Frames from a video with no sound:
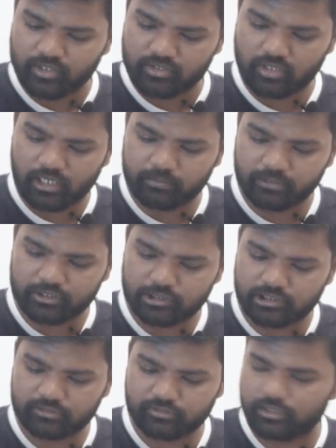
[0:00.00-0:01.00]
so let me
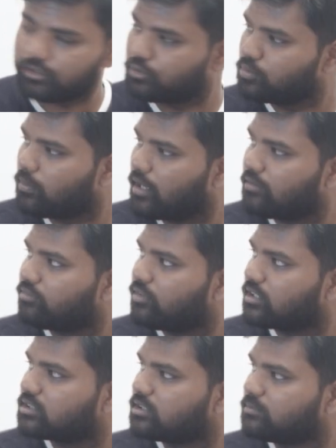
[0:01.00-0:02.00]
shift to my first